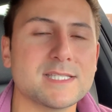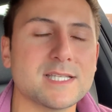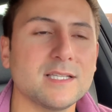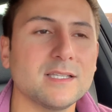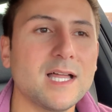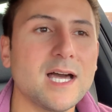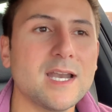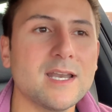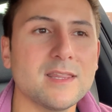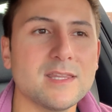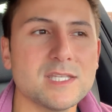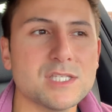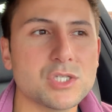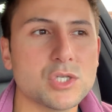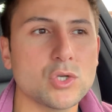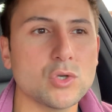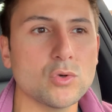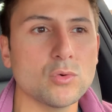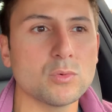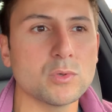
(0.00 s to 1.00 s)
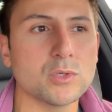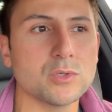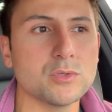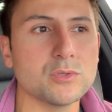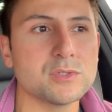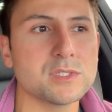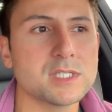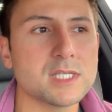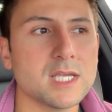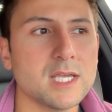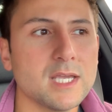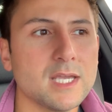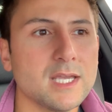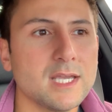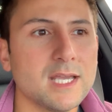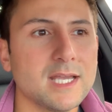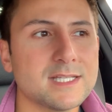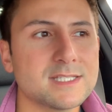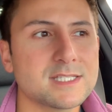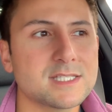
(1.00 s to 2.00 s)
A lot of these gurus
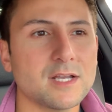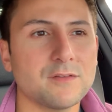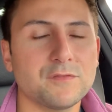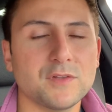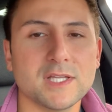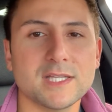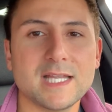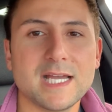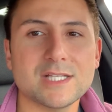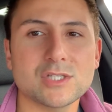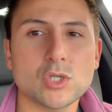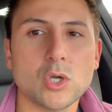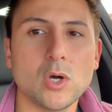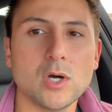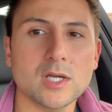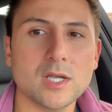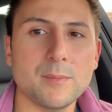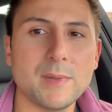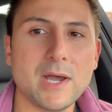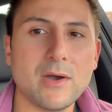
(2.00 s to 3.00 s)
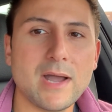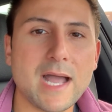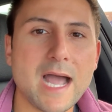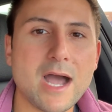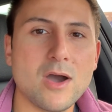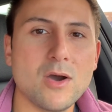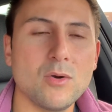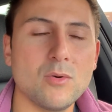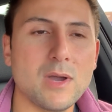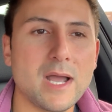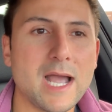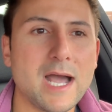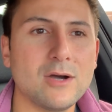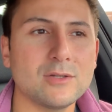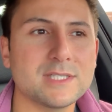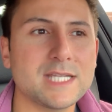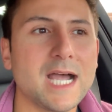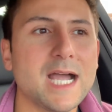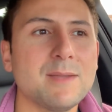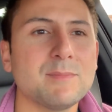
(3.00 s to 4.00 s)
and stuff like that talk about how
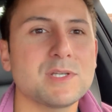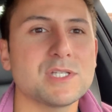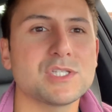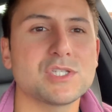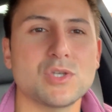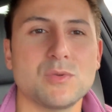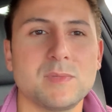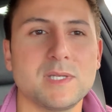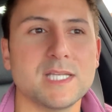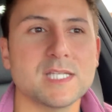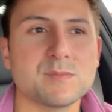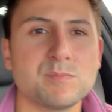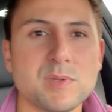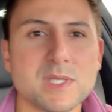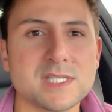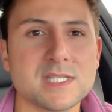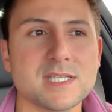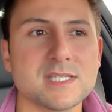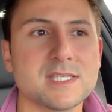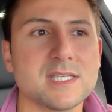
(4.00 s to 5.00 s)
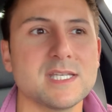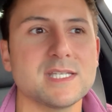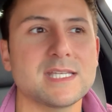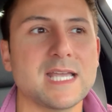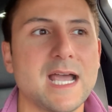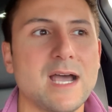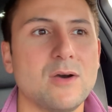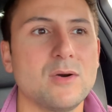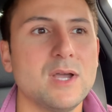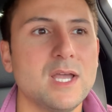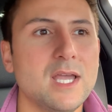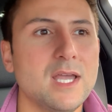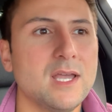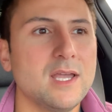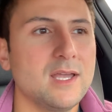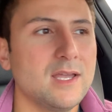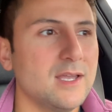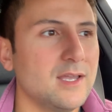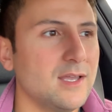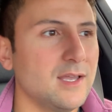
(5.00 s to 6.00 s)
time consuming this business is, how
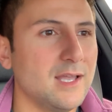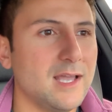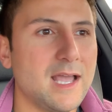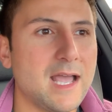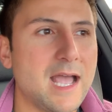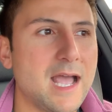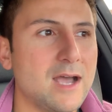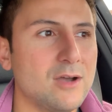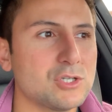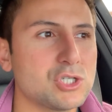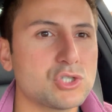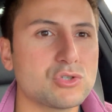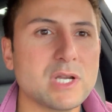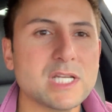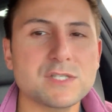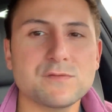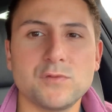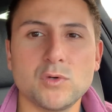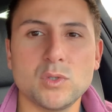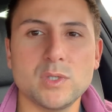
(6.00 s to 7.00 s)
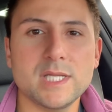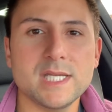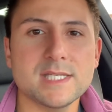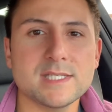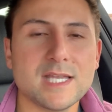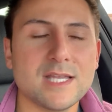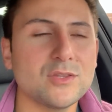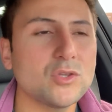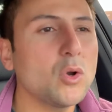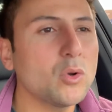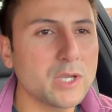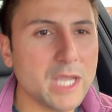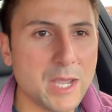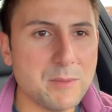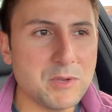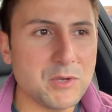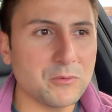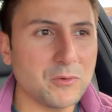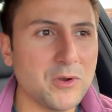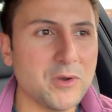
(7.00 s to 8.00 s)
stressful it is. And don't get
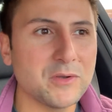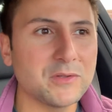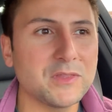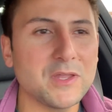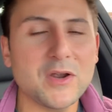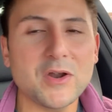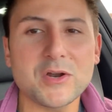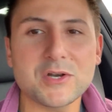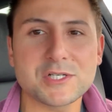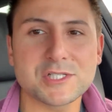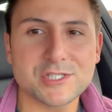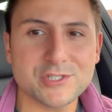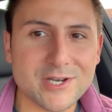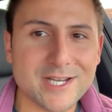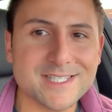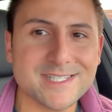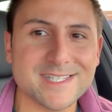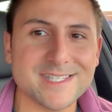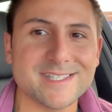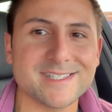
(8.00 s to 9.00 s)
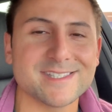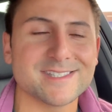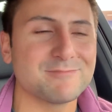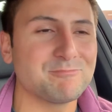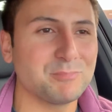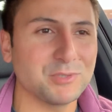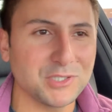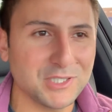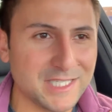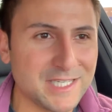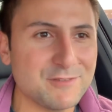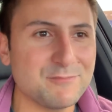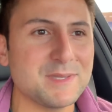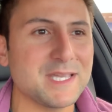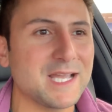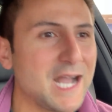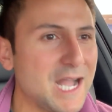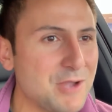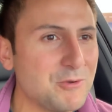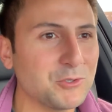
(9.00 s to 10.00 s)
me wrong, there are stresses. Believe
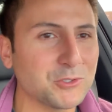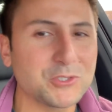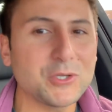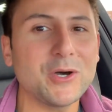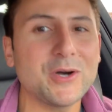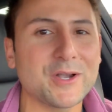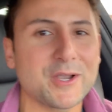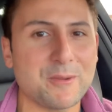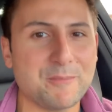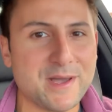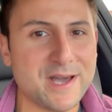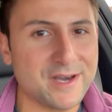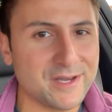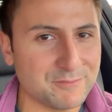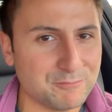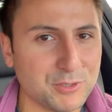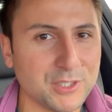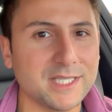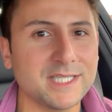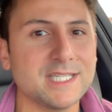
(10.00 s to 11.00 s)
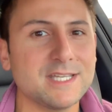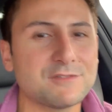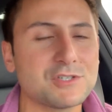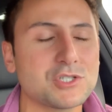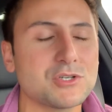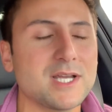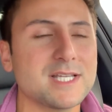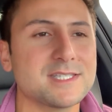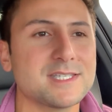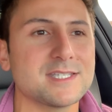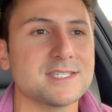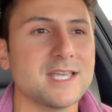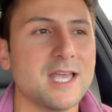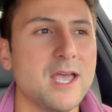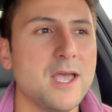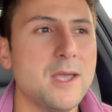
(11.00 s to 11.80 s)
me, I will talk about plenty of stresses.